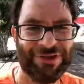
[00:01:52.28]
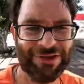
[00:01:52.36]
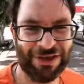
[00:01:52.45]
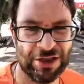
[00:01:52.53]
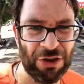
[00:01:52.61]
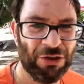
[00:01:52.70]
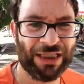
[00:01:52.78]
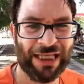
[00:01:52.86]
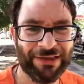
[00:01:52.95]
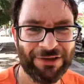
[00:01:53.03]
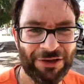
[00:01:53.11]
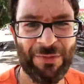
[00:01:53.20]
just gonna go
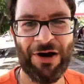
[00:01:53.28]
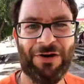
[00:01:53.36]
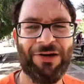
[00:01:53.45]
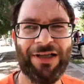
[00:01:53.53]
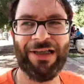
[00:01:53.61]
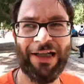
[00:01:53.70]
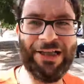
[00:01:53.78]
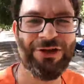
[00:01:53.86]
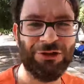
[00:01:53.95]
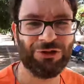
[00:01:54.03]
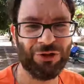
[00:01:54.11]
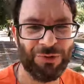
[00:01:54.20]
down there tomorrow and
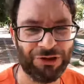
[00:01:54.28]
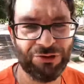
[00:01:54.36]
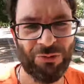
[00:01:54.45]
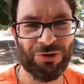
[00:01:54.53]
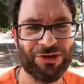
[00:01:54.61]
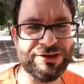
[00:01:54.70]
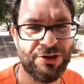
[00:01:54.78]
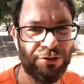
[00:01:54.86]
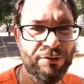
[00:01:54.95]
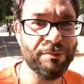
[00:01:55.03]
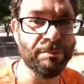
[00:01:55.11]
kill two birds with one stone.